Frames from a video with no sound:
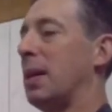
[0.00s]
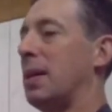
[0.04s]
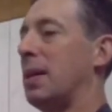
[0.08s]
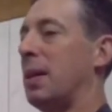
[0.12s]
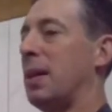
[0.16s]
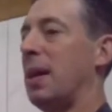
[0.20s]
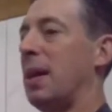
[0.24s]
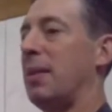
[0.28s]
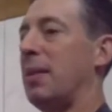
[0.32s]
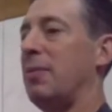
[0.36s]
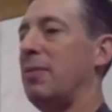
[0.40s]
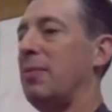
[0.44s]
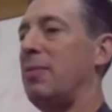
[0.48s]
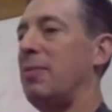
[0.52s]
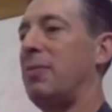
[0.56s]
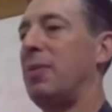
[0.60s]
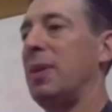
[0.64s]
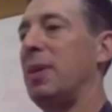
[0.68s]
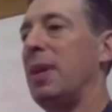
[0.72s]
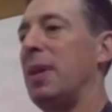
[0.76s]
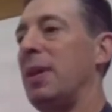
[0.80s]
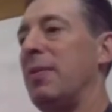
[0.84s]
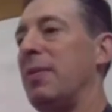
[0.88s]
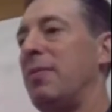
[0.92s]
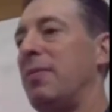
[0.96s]
kind of
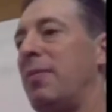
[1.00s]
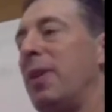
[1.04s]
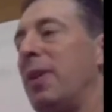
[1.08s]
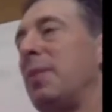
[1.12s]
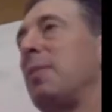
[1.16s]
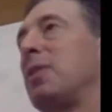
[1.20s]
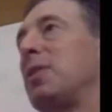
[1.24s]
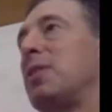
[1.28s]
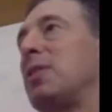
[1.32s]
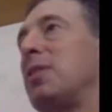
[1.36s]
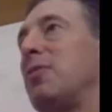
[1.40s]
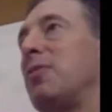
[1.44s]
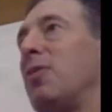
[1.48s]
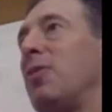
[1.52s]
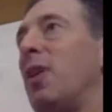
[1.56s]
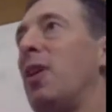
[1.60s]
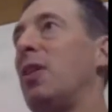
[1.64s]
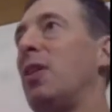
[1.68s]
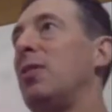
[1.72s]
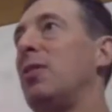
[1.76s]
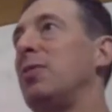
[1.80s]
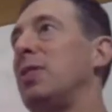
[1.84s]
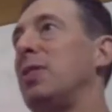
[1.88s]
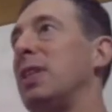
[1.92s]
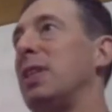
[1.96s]
very much
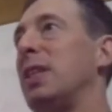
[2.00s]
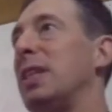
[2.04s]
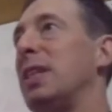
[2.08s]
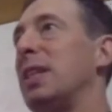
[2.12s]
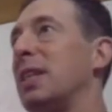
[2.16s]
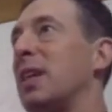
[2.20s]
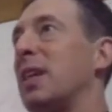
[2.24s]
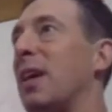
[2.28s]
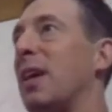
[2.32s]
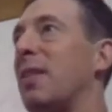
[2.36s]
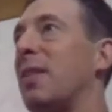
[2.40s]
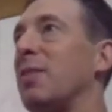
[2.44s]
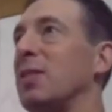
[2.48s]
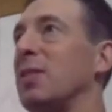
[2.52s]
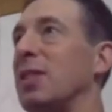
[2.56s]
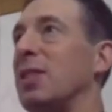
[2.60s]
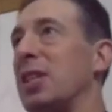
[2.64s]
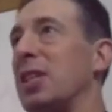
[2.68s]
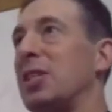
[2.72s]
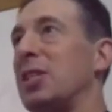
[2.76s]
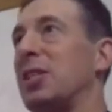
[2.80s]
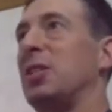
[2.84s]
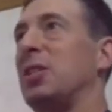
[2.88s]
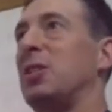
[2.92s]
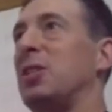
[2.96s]
involved in
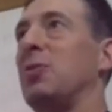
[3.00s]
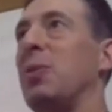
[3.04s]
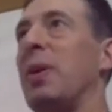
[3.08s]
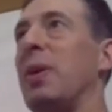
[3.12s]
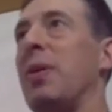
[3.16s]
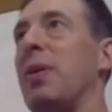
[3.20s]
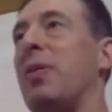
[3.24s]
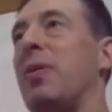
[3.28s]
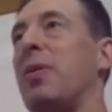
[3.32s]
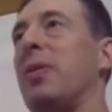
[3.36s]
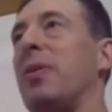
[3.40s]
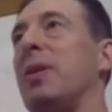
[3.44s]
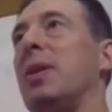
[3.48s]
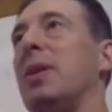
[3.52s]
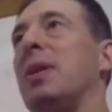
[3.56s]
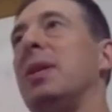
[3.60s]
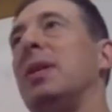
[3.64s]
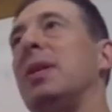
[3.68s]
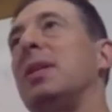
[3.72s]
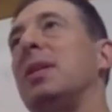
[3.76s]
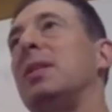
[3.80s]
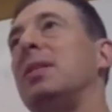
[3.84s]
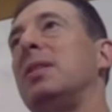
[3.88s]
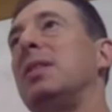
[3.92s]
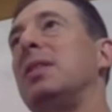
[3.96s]
conversations with
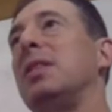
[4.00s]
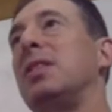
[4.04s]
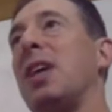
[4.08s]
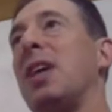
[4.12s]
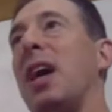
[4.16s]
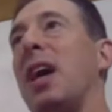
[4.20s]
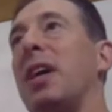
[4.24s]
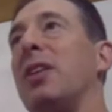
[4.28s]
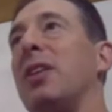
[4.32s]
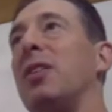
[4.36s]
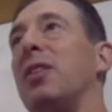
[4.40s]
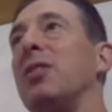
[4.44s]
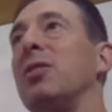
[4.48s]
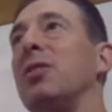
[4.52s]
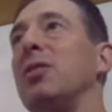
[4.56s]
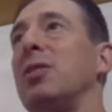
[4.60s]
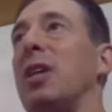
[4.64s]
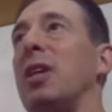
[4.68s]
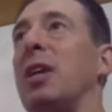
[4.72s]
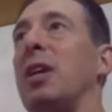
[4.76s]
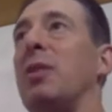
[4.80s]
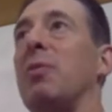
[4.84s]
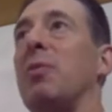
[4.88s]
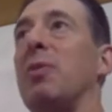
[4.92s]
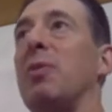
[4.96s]

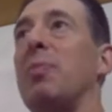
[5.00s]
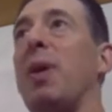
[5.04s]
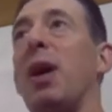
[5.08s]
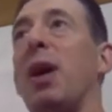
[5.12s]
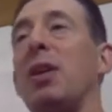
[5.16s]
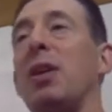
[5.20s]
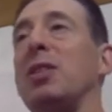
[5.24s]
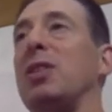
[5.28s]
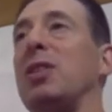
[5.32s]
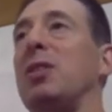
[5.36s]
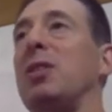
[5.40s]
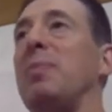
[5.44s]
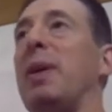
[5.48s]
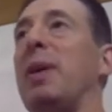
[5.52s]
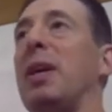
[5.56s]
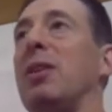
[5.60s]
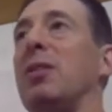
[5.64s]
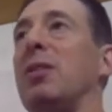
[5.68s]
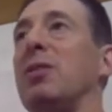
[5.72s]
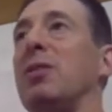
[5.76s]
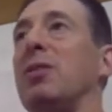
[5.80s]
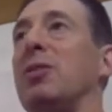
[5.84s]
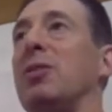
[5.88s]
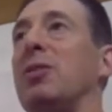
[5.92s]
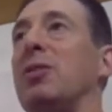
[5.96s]
designers and with
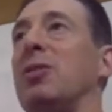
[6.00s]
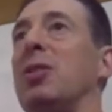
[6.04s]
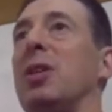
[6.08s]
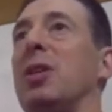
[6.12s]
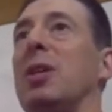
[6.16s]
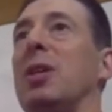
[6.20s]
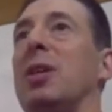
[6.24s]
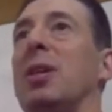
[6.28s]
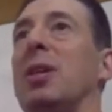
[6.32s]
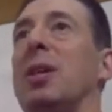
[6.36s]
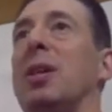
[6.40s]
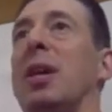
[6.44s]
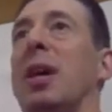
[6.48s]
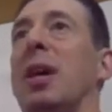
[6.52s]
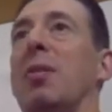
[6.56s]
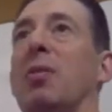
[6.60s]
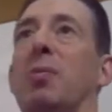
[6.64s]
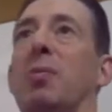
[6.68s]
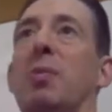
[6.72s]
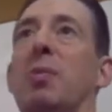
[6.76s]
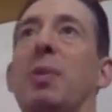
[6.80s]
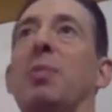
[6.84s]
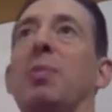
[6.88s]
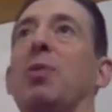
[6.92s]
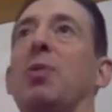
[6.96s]
policymakers,
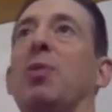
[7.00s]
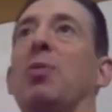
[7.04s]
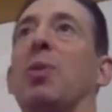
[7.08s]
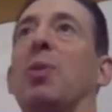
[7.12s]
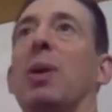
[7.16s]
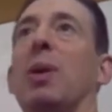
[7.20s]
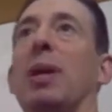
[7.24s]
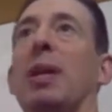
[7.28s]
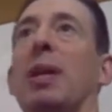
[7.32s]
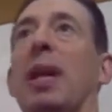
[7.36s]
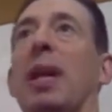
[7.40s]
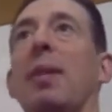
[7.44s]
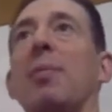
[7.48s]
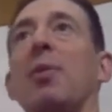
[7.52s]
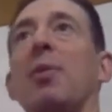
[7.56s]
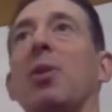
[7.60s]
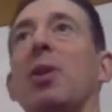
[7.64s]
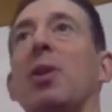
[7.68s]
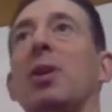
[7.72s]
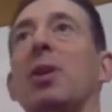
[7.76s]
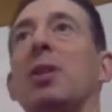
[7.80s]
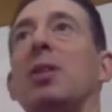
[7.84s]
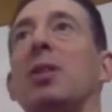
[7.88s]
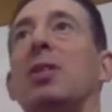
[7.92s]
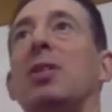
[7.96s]
with people who work in
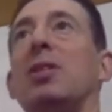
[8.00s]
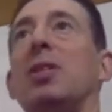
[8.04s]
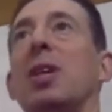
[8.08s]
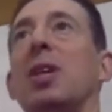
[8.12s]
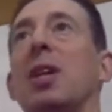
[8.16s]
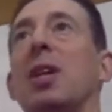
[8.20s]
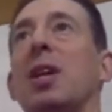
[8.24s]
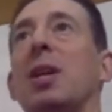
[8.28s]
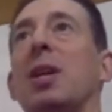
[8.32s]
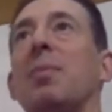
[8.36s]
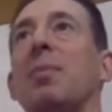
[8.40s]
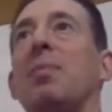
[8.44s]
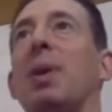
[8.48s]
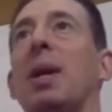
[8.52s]
neighborhoods.